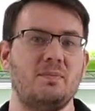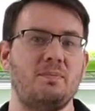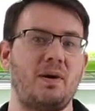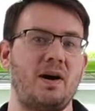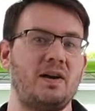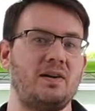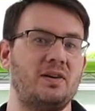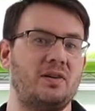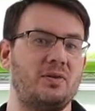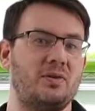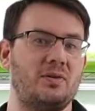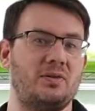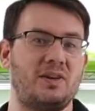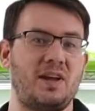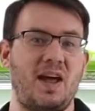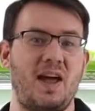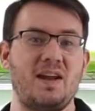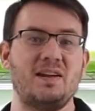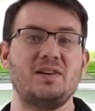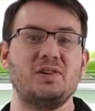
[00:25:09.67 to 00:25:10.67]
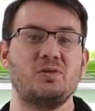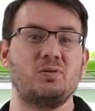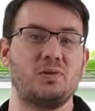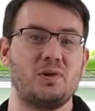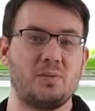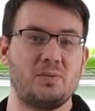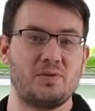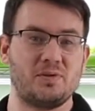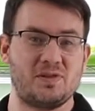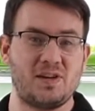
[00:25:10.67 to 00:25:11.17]
by another 10 to
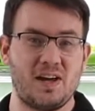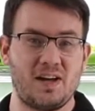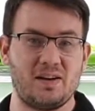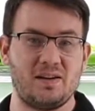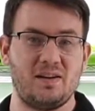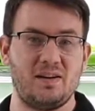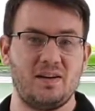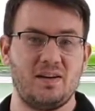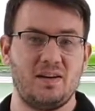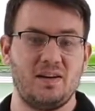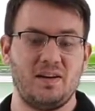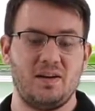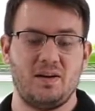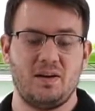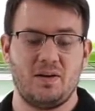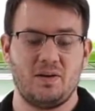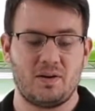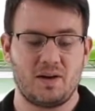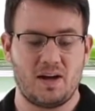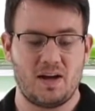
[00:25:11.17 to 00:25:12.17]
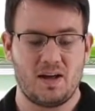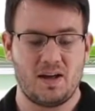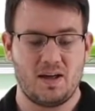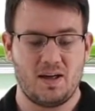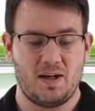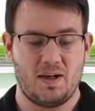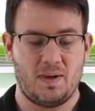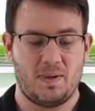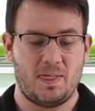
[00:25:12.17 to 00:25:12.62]
20%, okay?